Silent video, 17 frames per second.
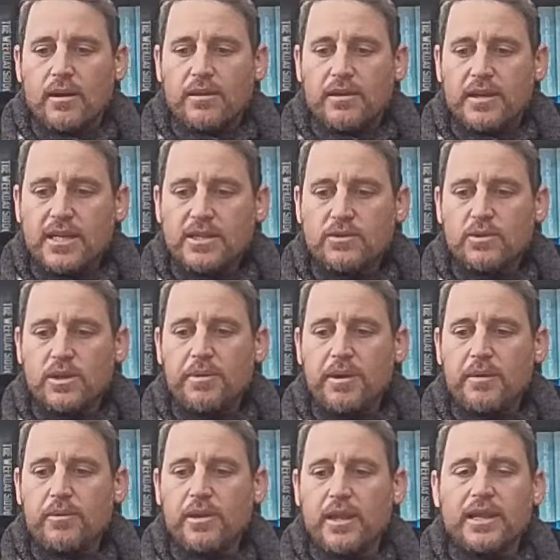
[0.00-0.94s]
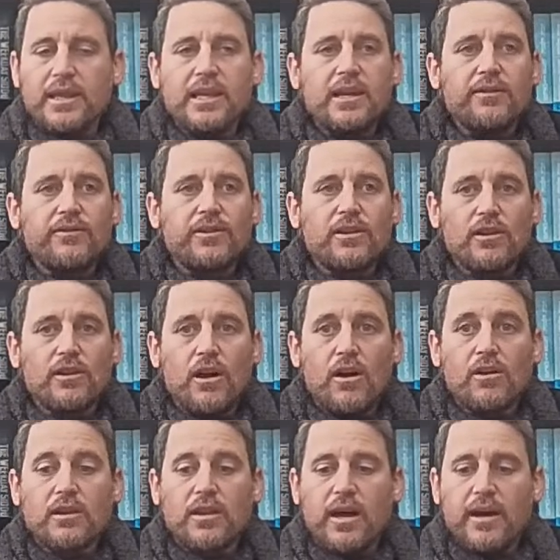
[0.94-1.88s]
These were the people that lived
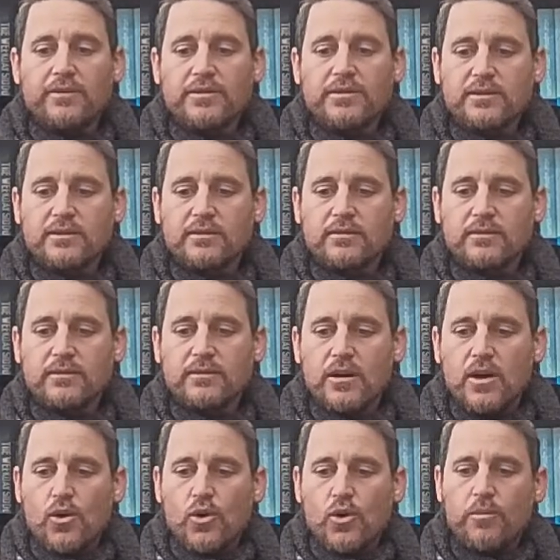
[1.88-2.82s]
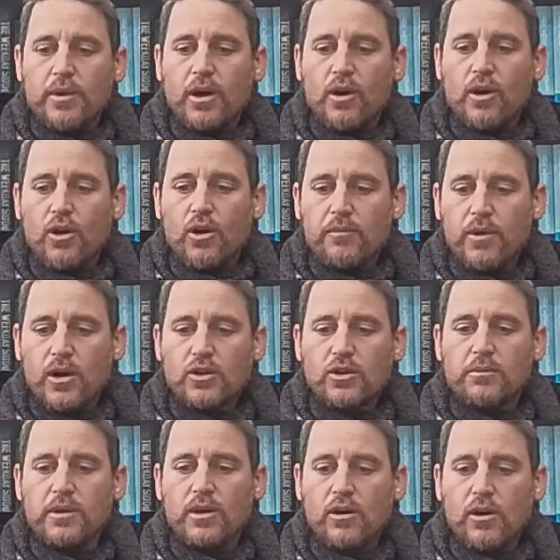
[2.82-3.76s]
long lives. Ubechokmot,
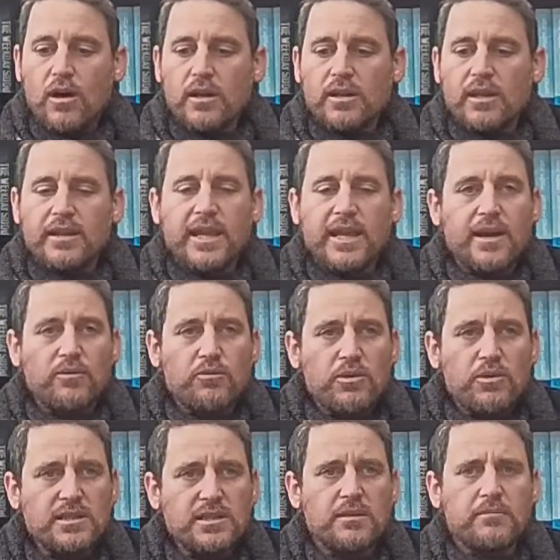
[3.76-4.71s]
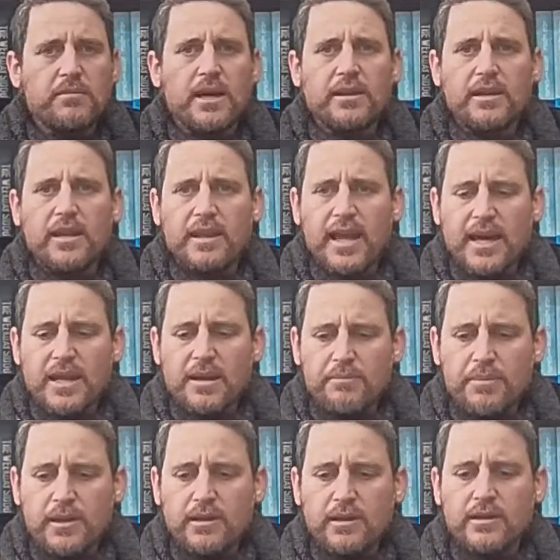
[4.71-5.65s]
ubeyicholet, and they had wisdom and they had
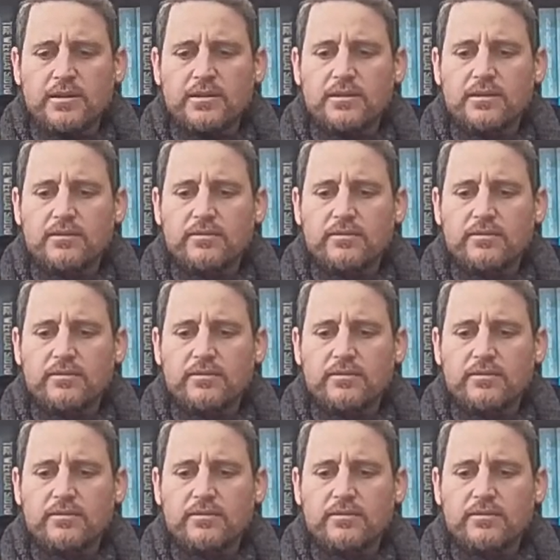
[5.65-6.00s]
abilities.